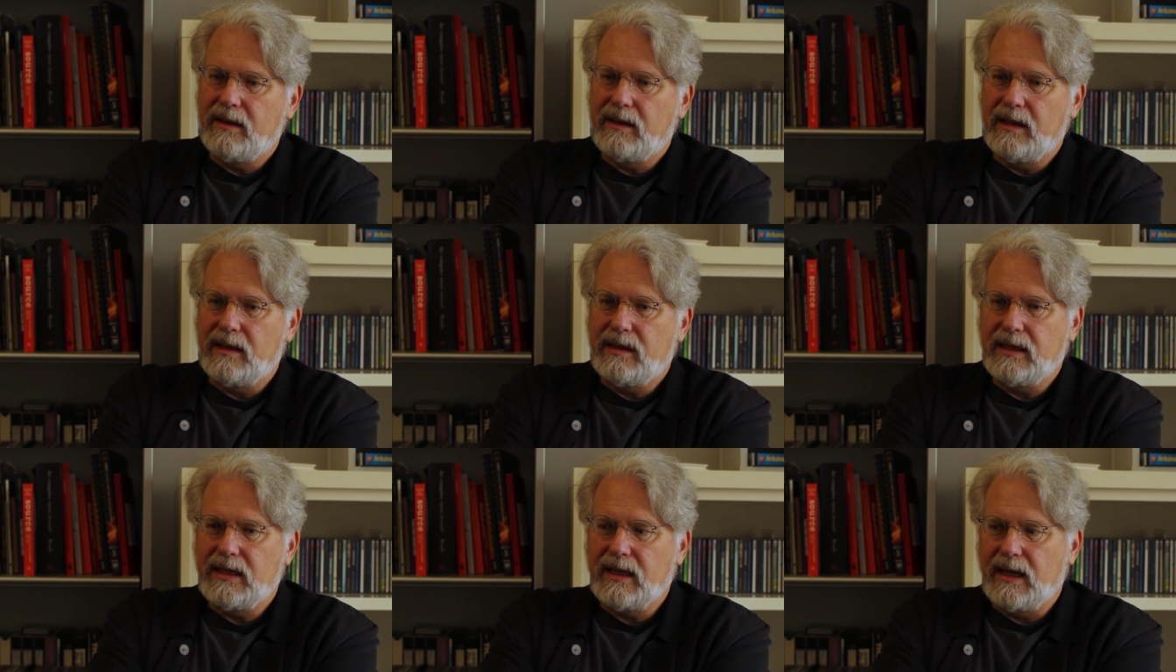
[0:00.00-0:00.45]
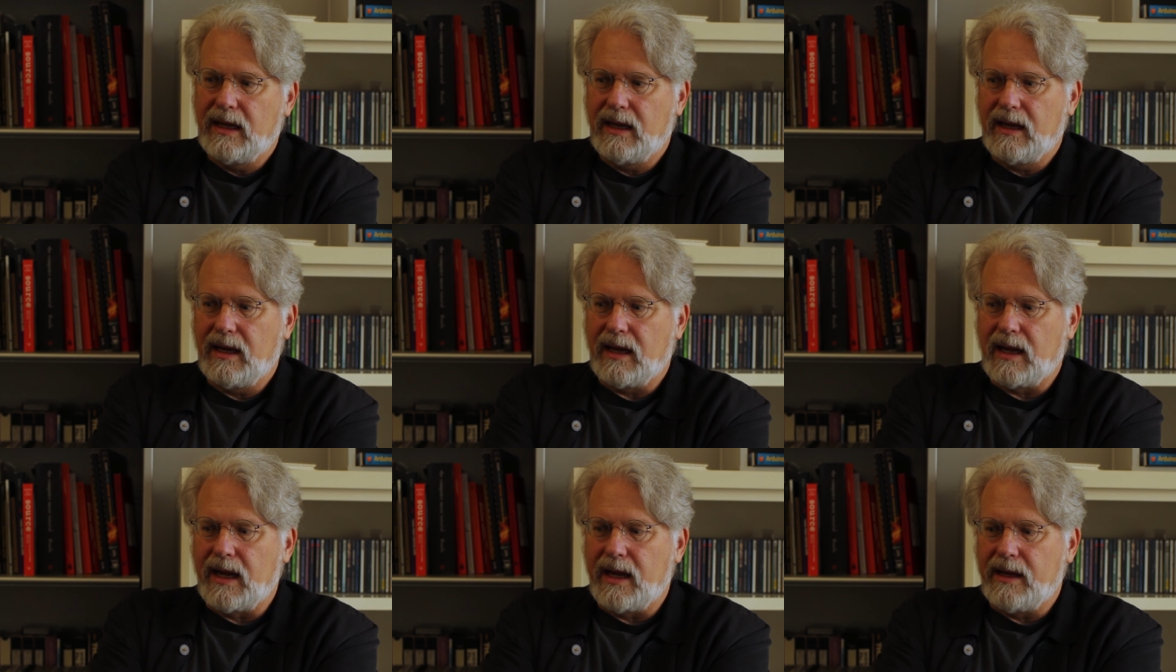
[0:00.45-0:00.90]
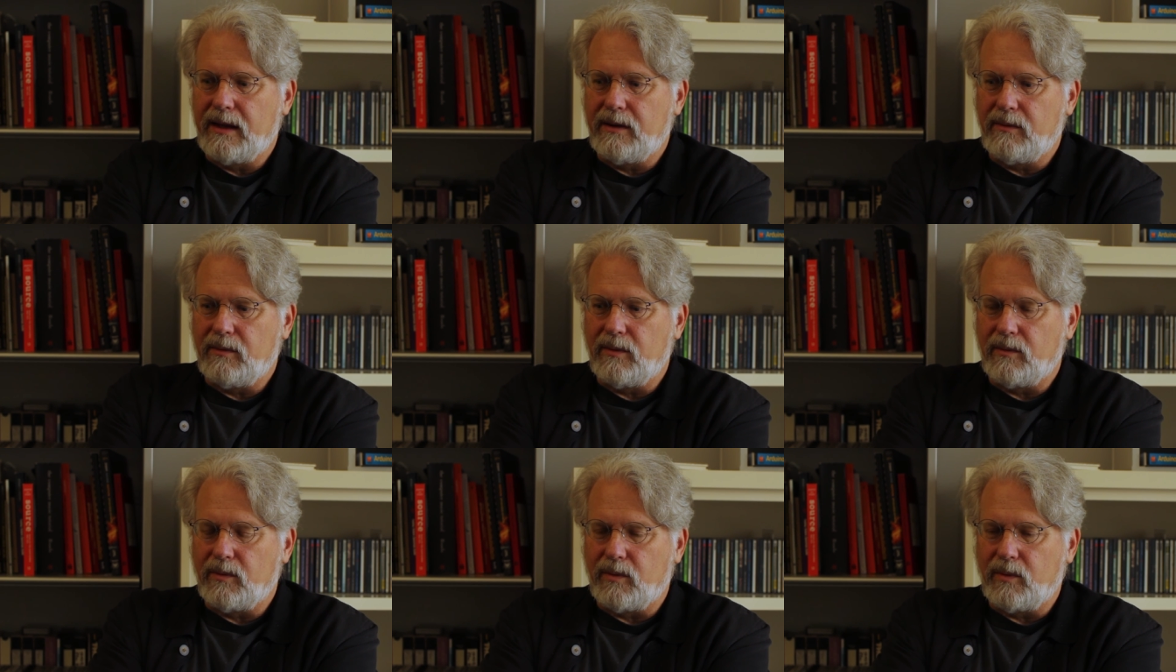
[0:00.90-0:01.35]
The thing I, I,
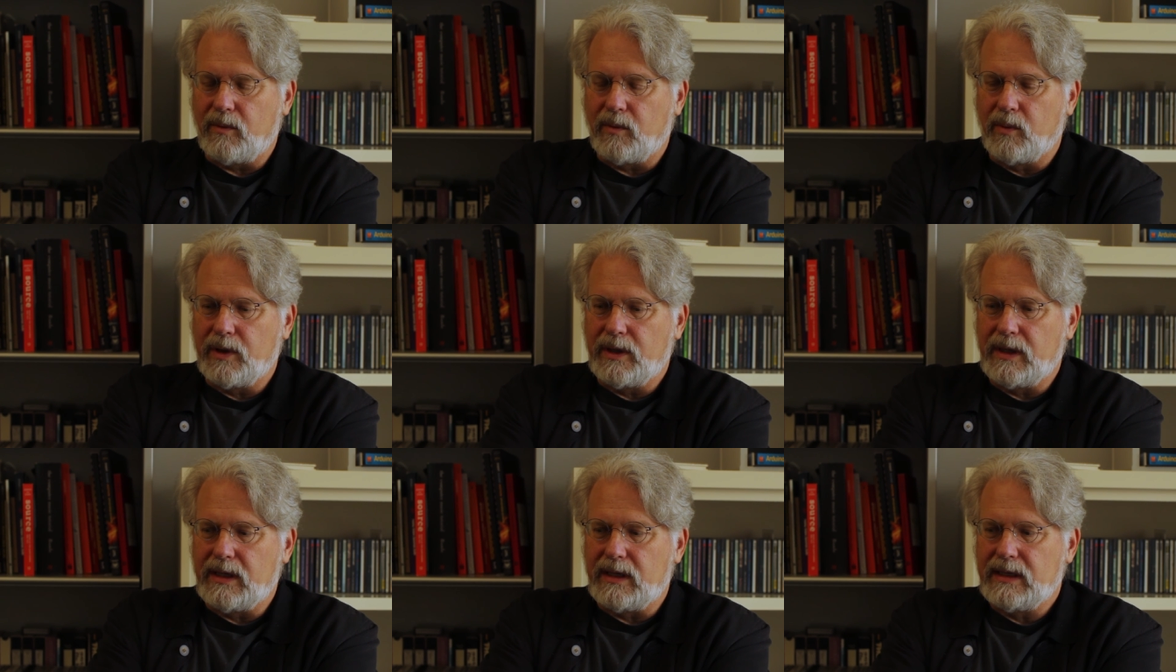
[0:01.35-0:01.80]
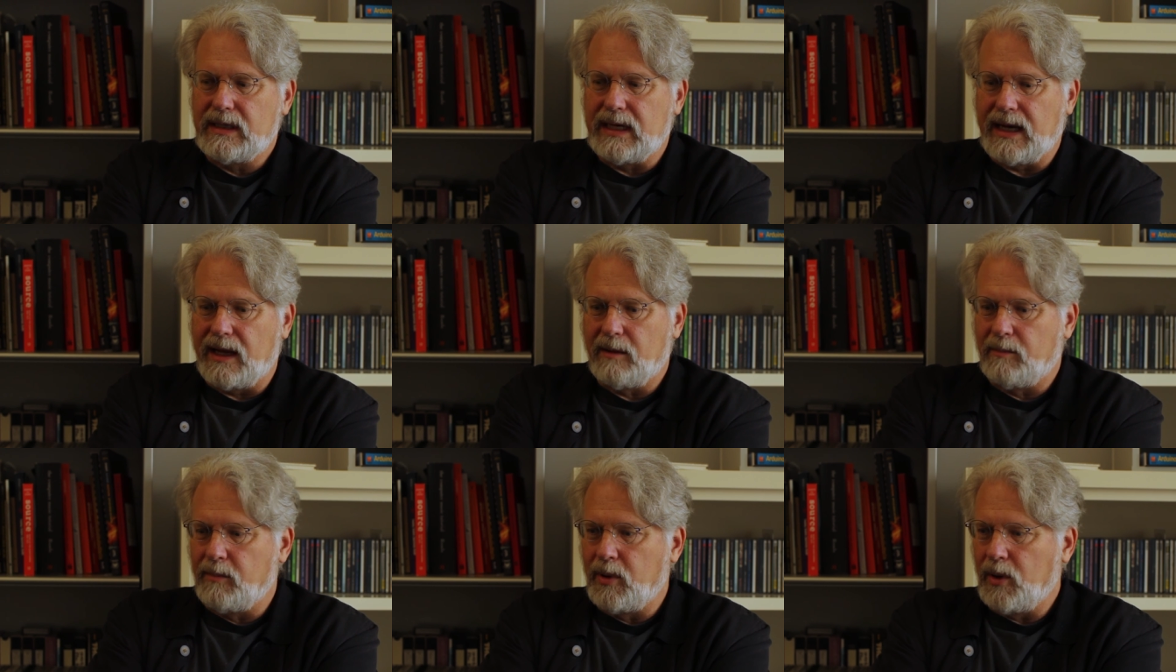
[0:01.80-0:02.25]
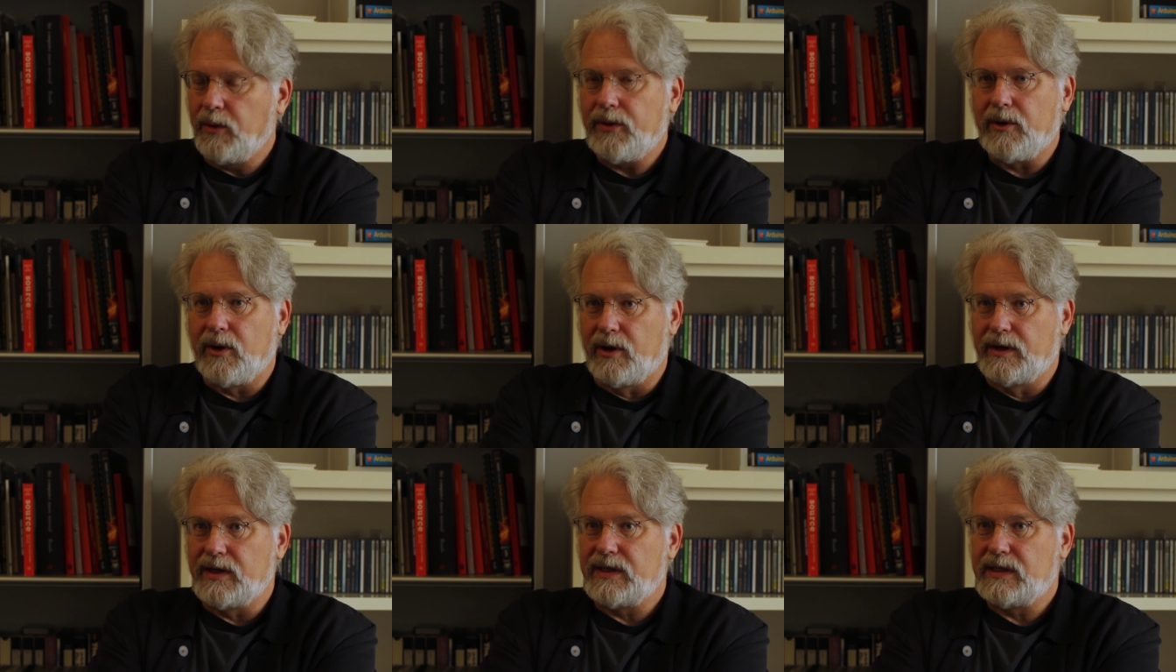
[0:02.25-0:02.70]
would tell both
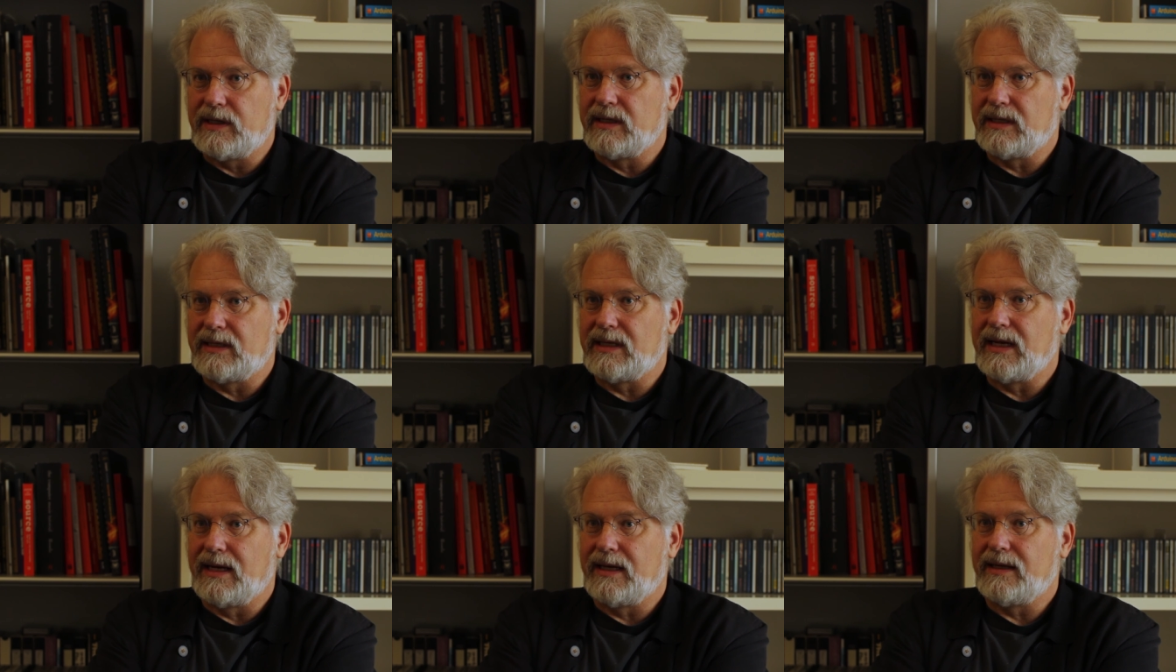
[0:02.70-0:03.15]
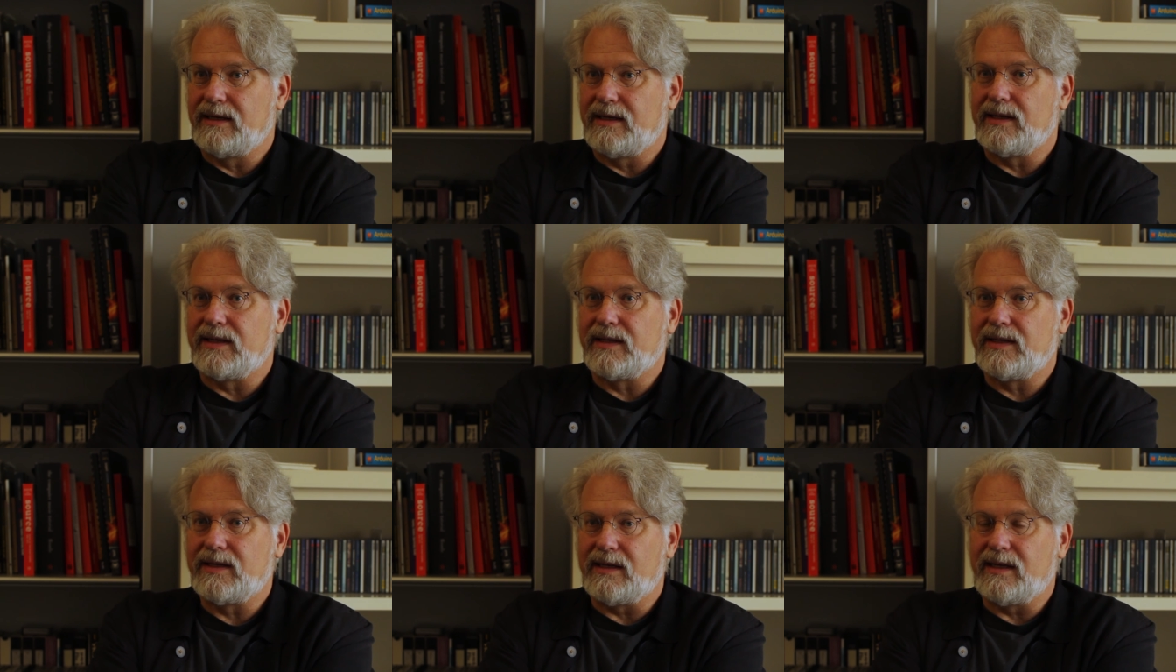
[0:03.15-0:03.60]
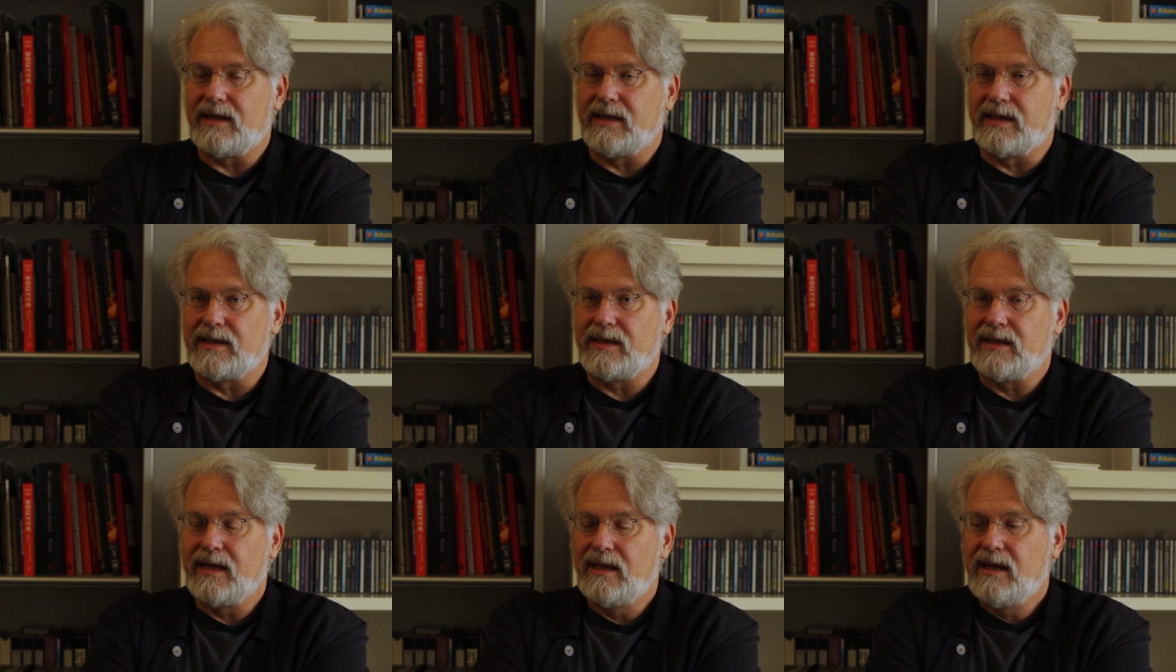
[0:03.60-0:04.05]
artists and scientists
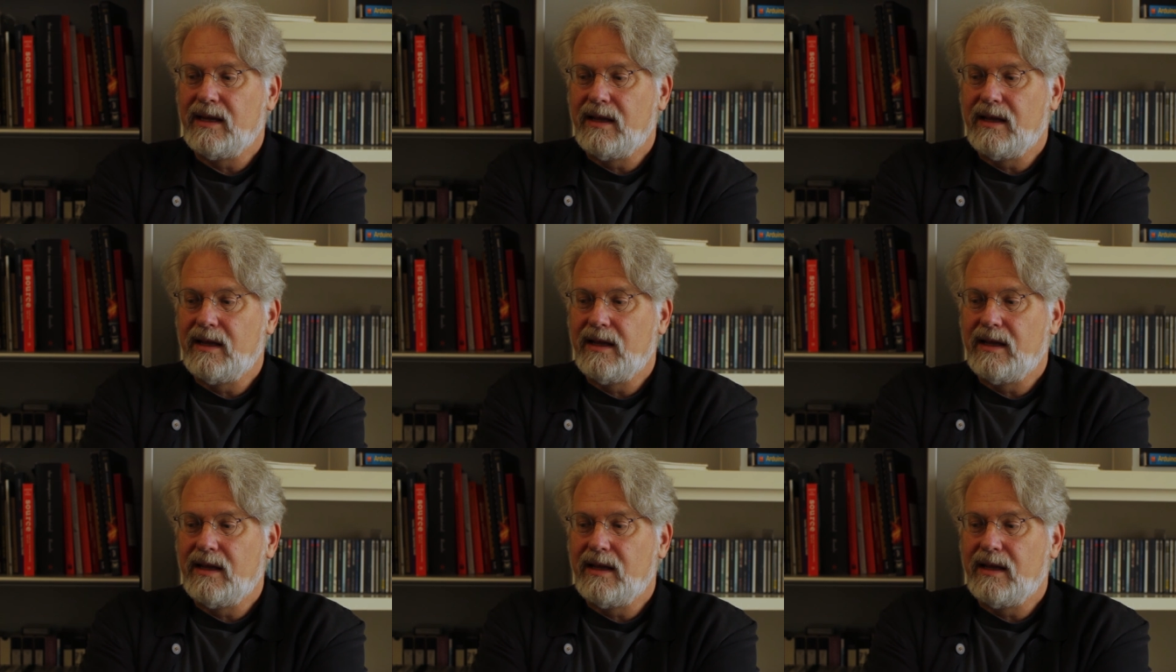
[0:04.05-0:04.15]
is